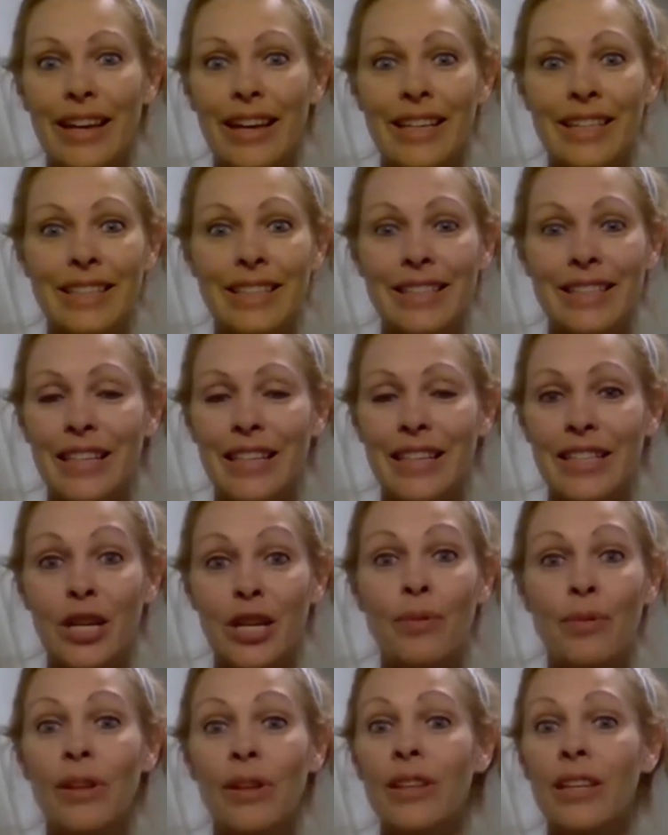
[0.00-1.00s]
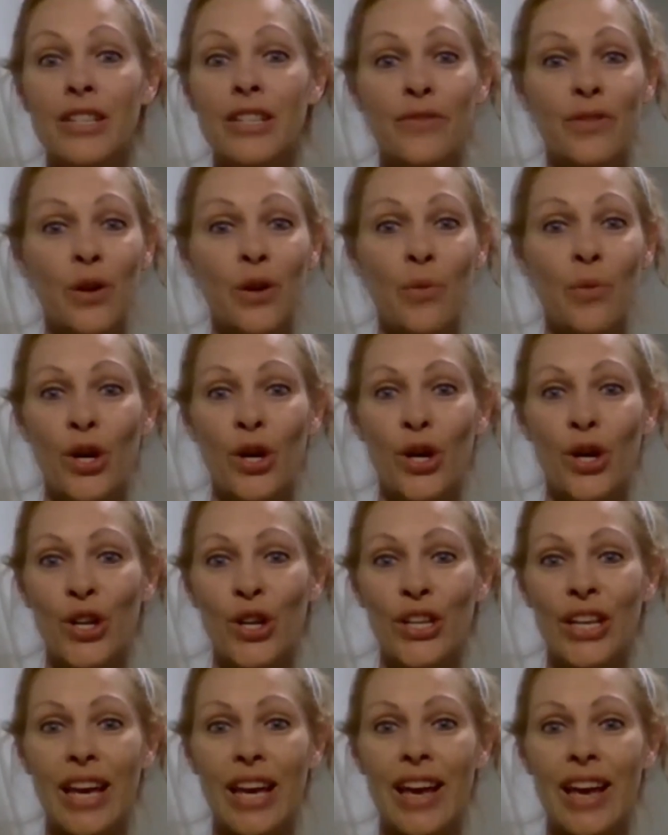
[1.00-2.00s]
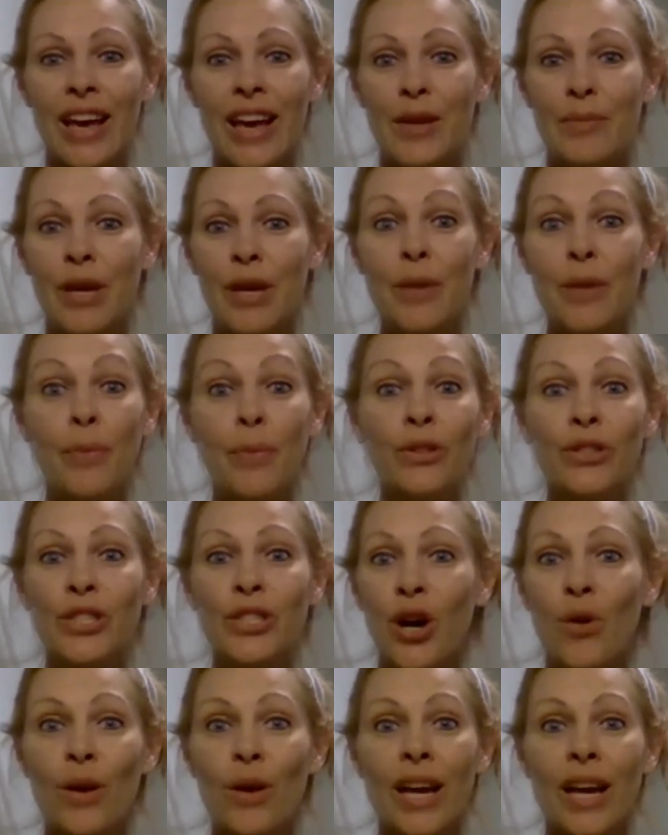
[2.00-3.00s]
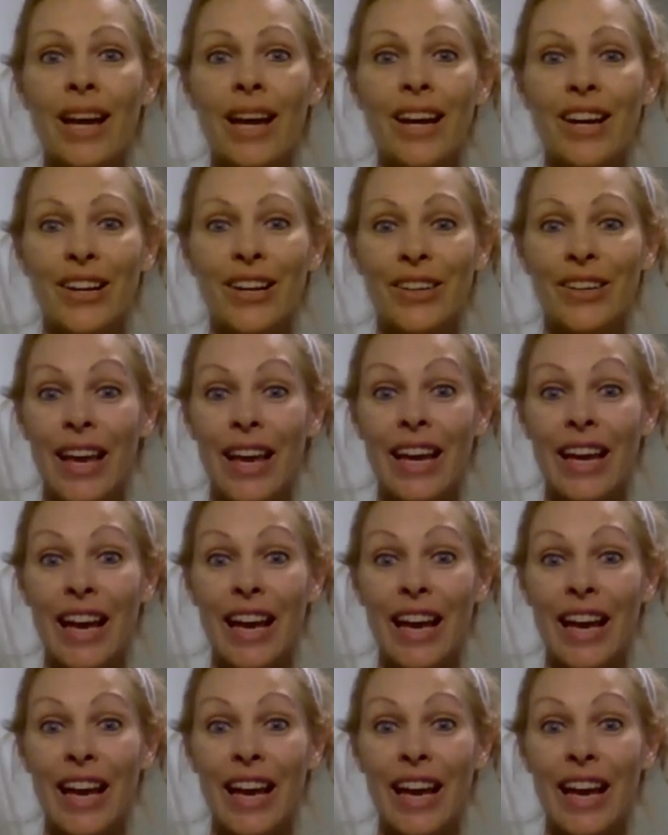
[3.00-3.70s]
it's a completely different world, and people don't care.